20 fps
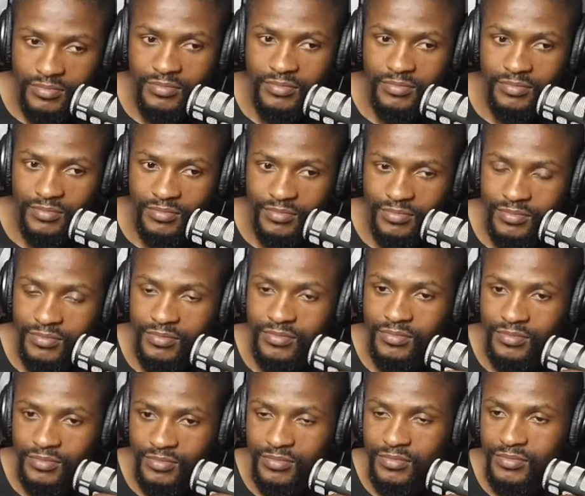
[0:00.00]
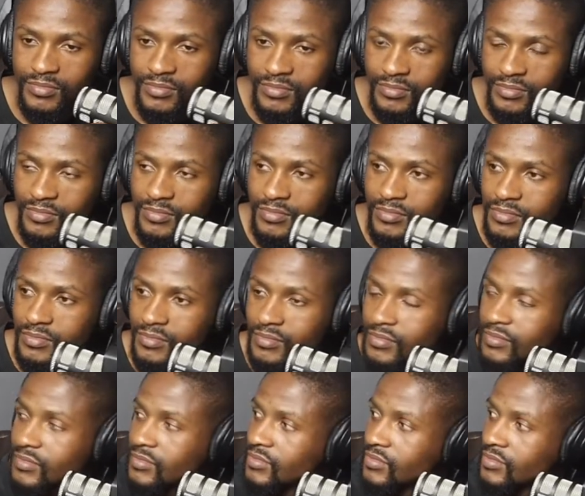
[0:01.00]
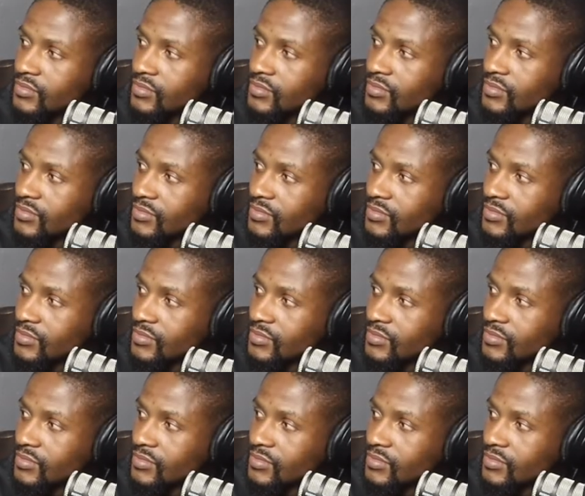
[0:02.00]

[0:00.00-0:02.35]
This person isn't speaking.